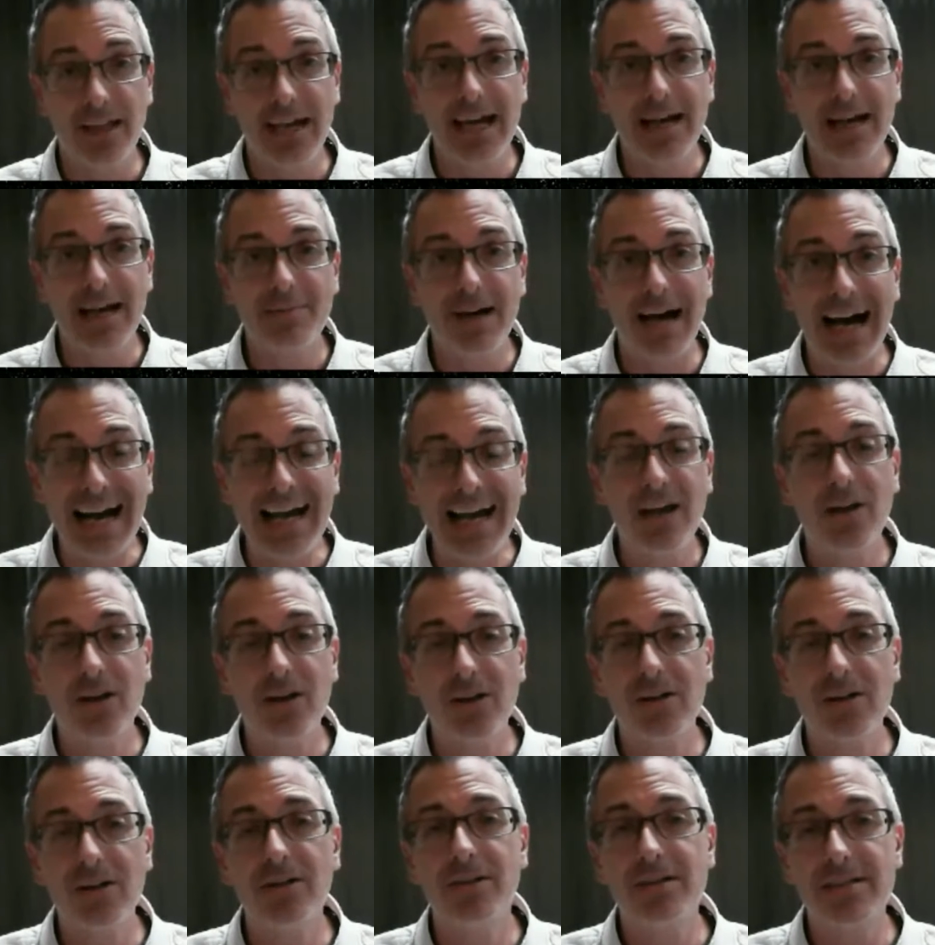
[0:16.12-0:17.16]
lab, I
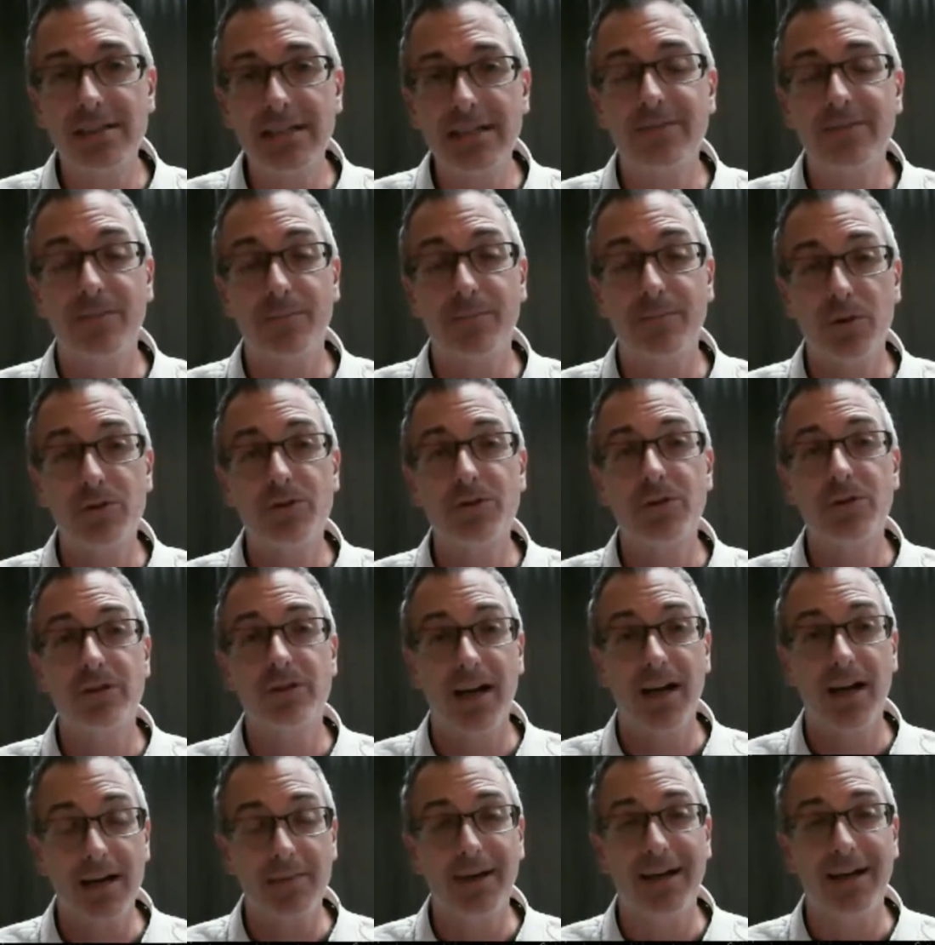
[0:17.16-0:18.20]
heard Stephen Brewster
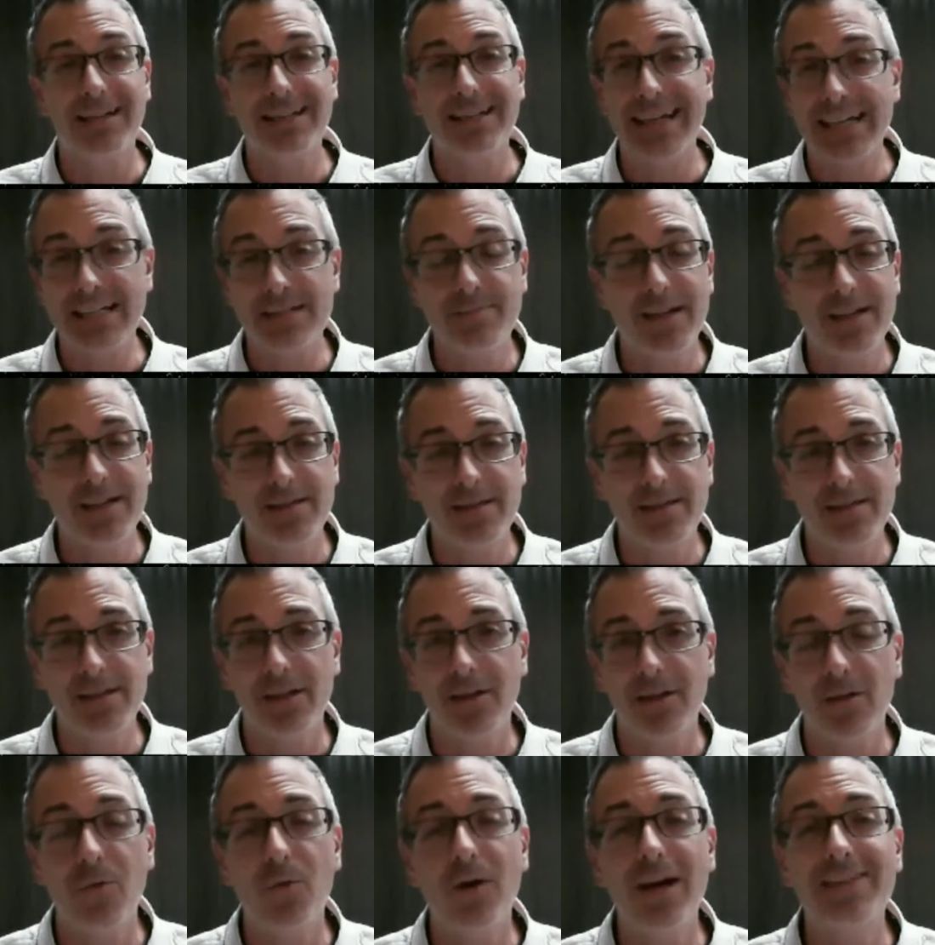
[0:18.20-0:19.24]
talk about text
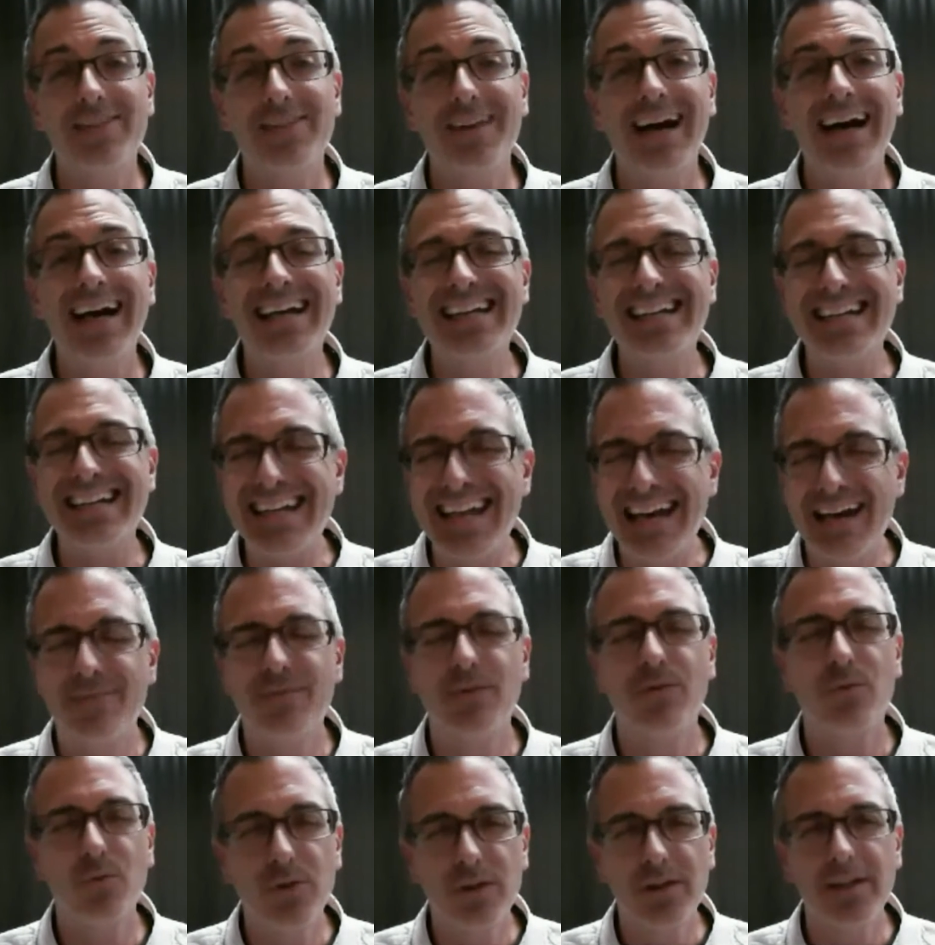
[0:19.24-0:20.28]
messaging in a way that I had
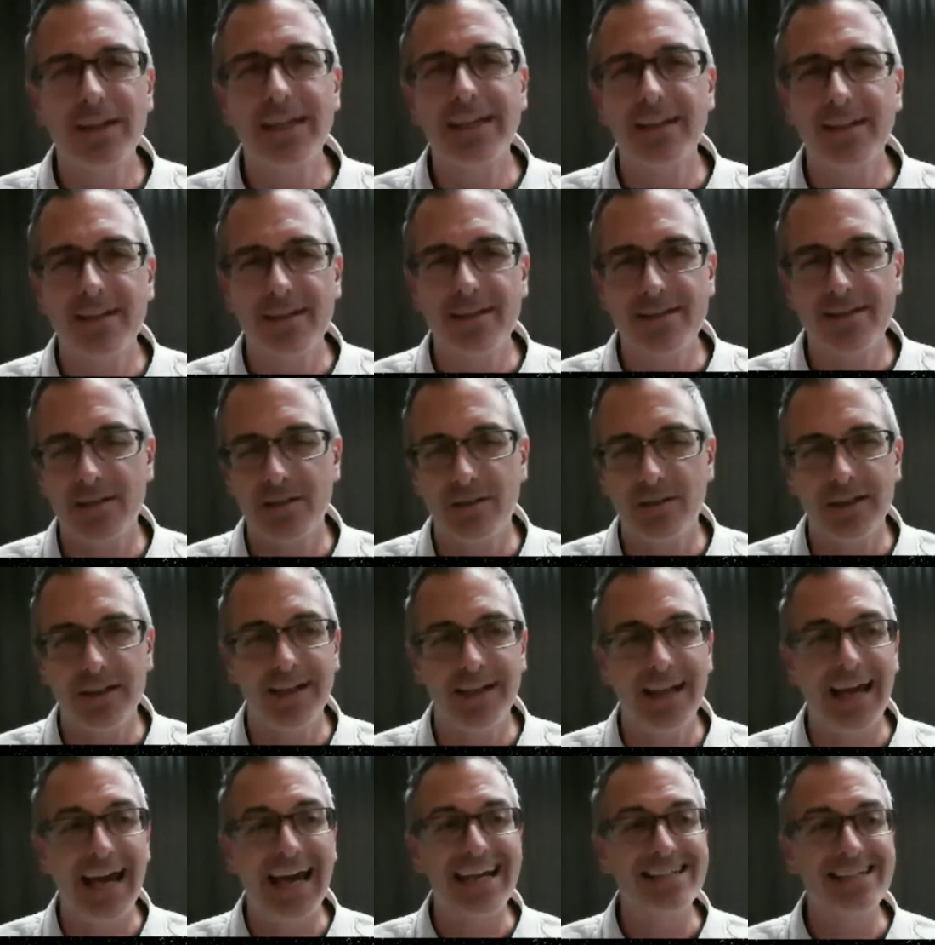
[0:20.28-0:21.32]
never really considered
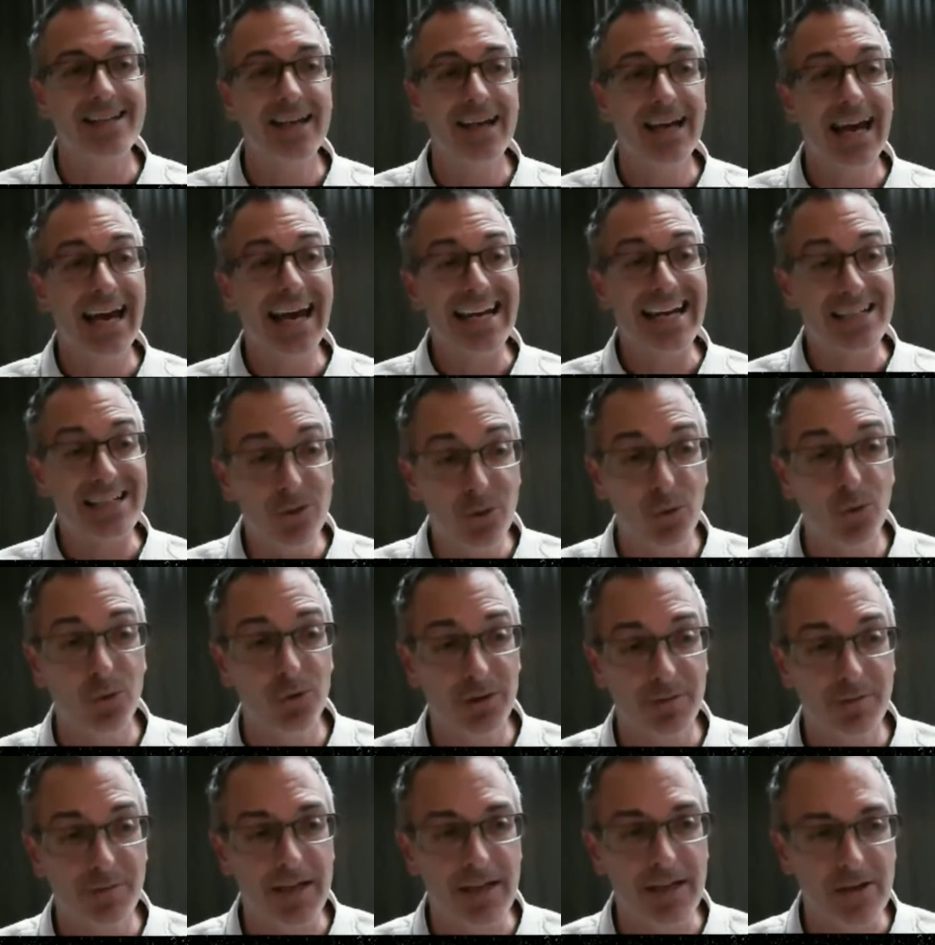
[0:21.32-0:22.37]
it as a
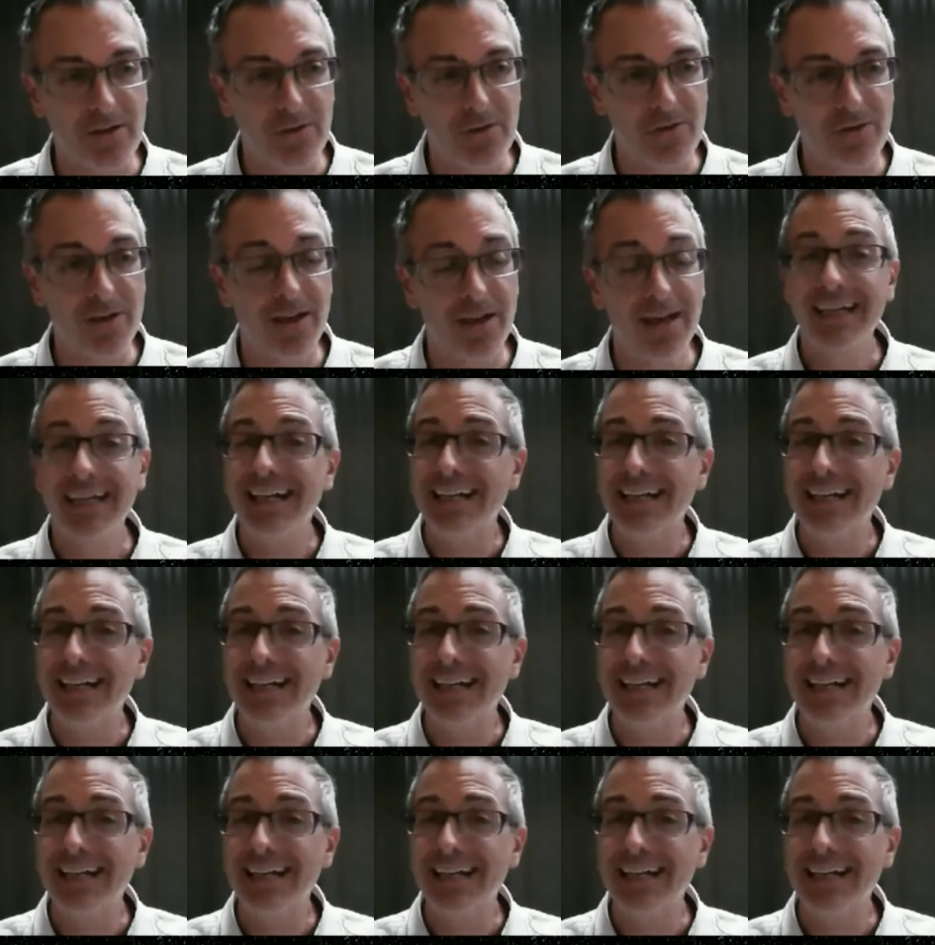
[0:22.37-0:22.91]
tool to be used.